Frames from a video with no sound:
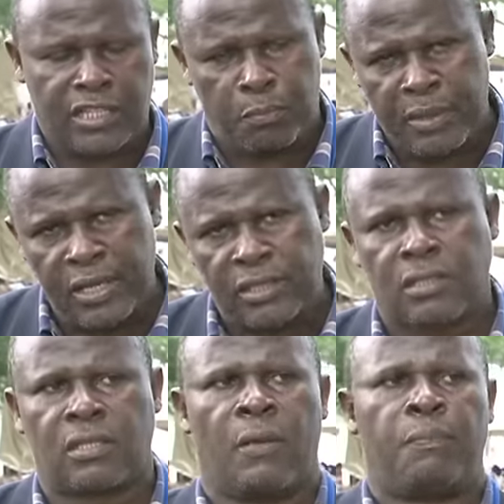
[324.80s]
art
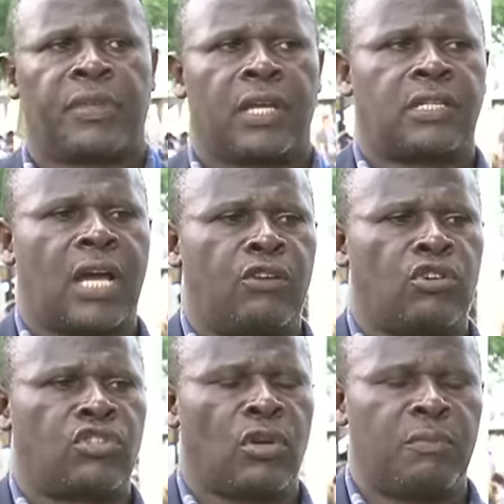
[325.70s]
piece. It can
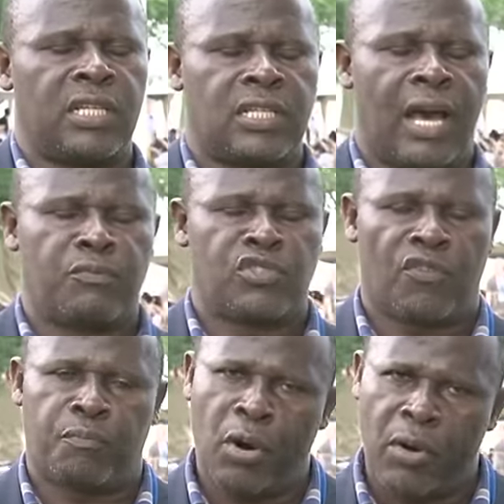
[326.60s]
also be in terms
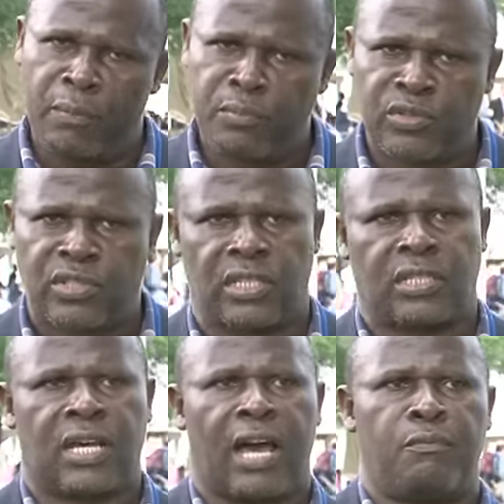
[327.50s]
of poems.
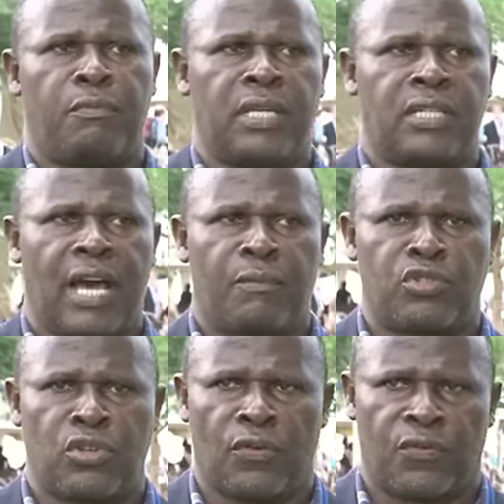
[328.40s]
It can be in
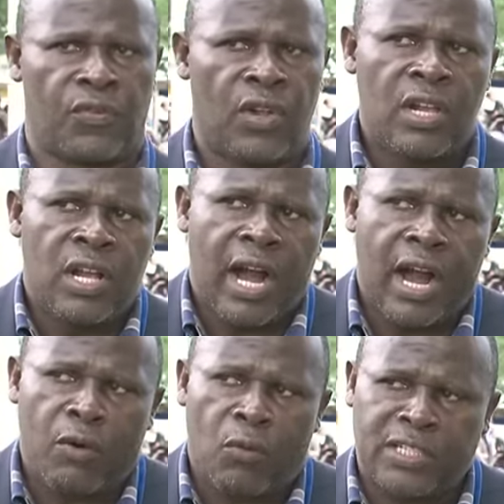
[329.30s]
terms of
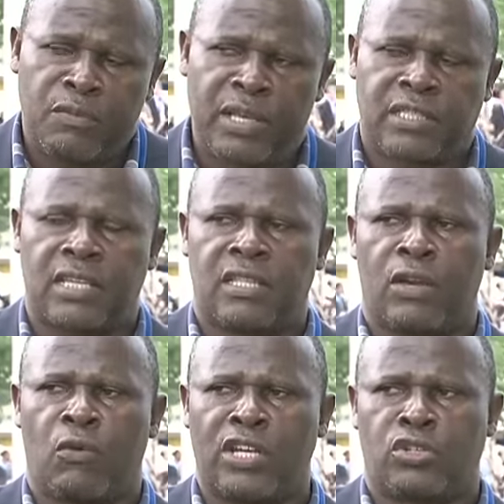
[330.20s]
uh, what message
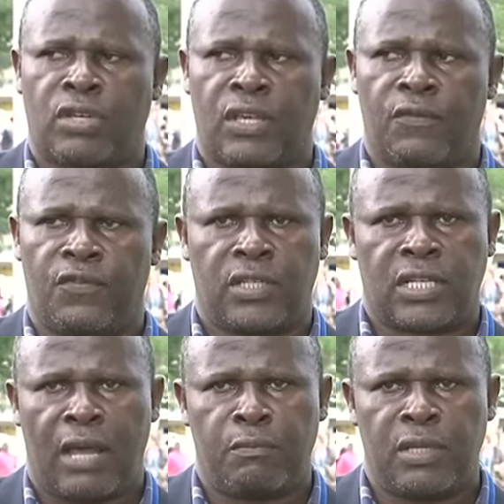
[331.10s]
they want to give.
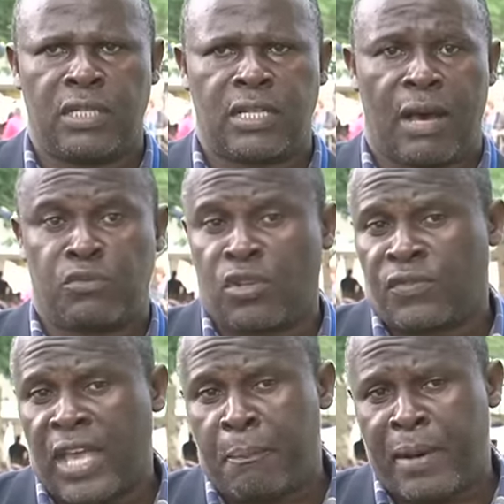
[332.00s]
It can be in terms
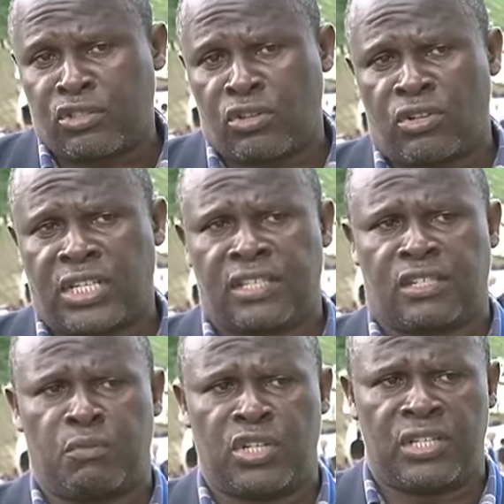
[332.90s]
of their personal
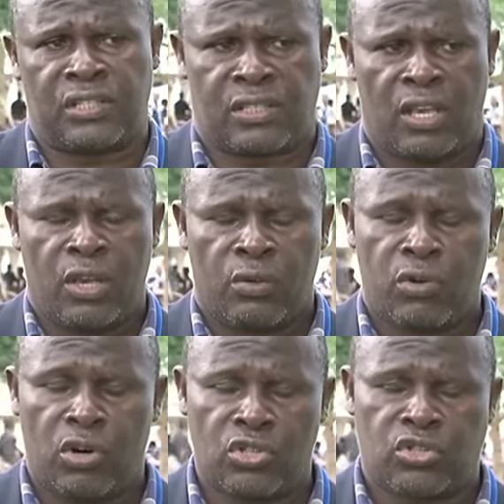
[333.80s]
testimonies.
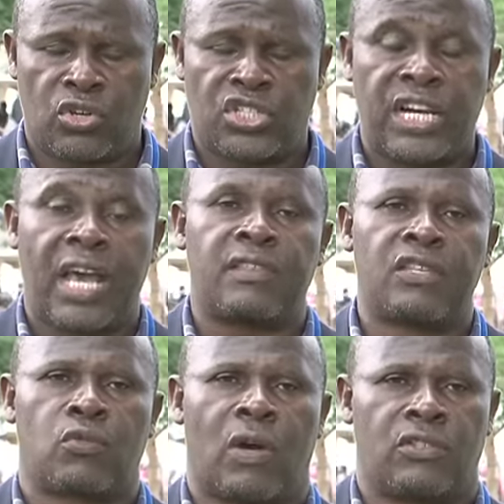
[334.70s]
We also share
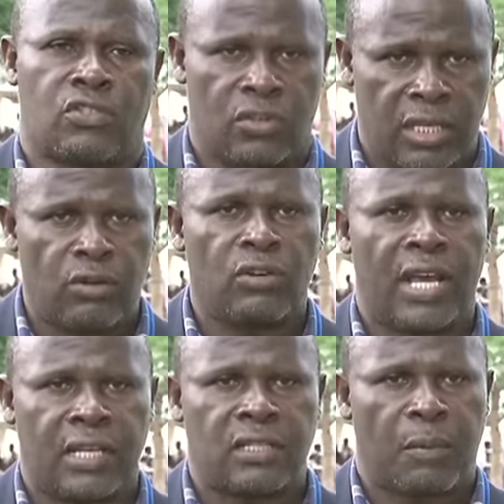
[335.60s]
these ones on the
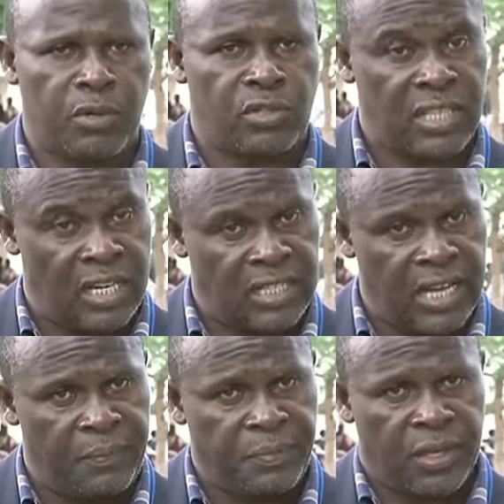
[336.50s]
online support
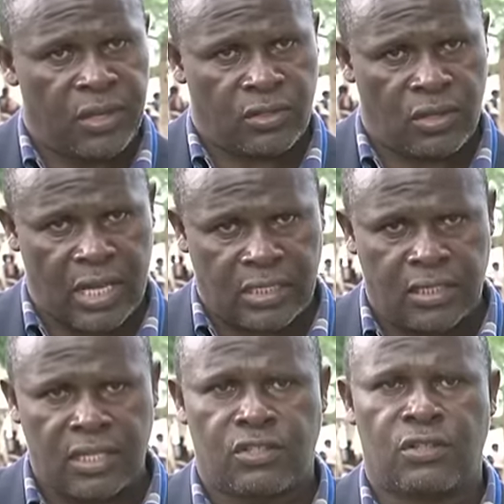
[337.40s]
center so that
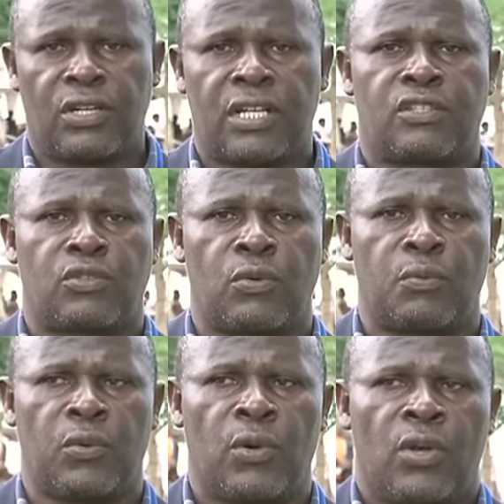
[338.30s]
the students
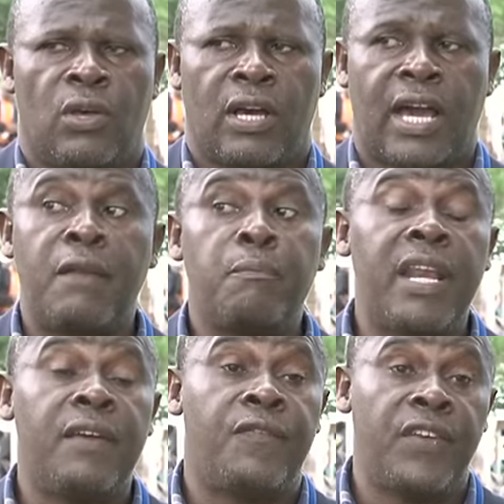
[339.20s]
whom can
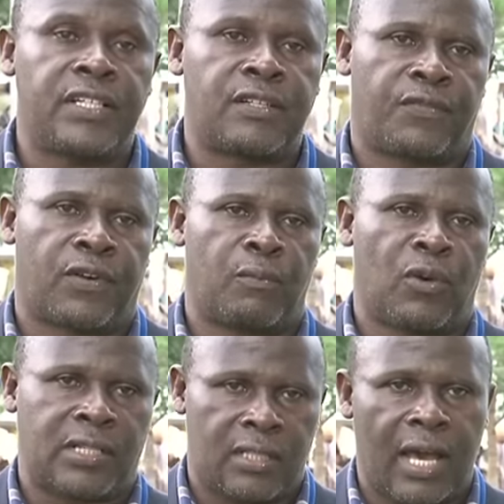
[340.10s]
benefit from
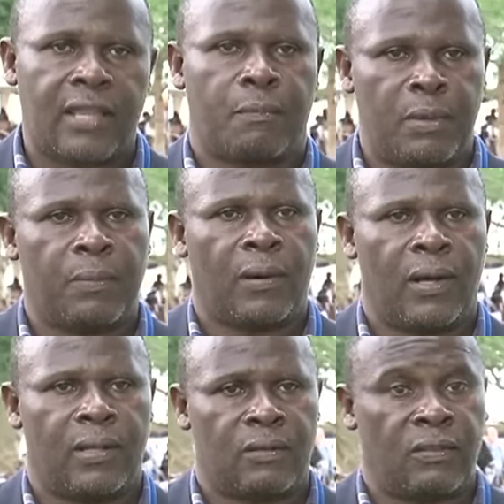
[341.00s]
what the other people,
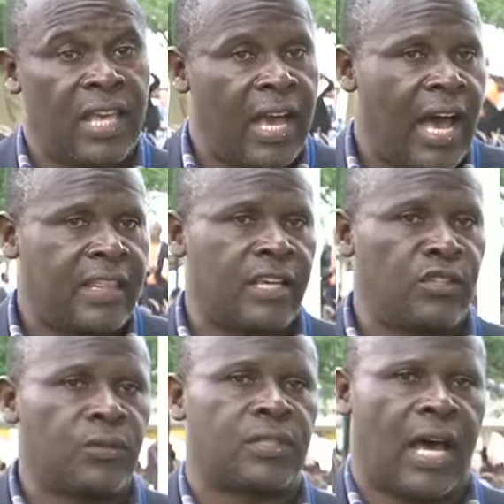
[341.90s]
the other
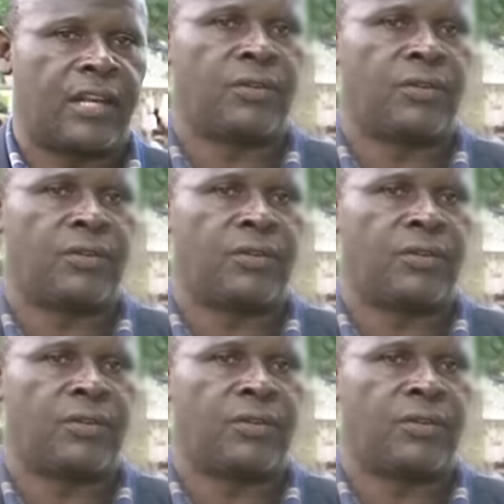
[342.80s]
youth are